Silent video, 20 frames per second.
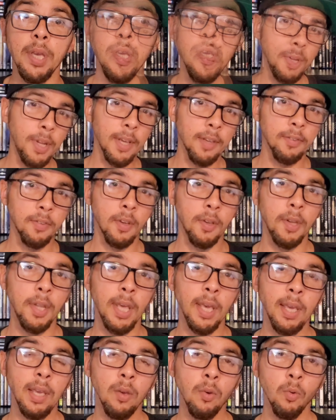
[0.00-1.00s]
Tune in next
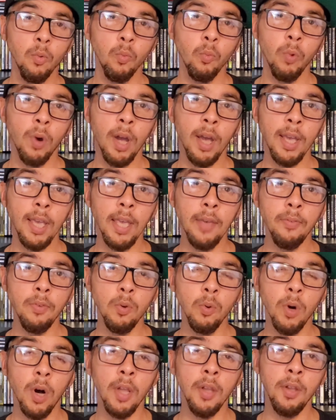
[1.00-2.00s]
Sunday where I
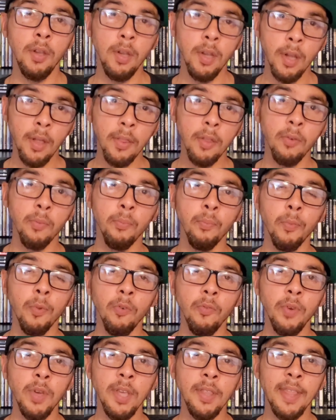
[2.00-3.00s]
give you another
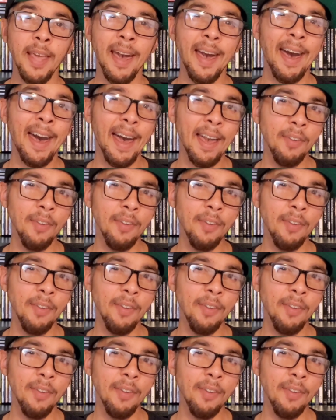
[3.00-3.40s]
movie that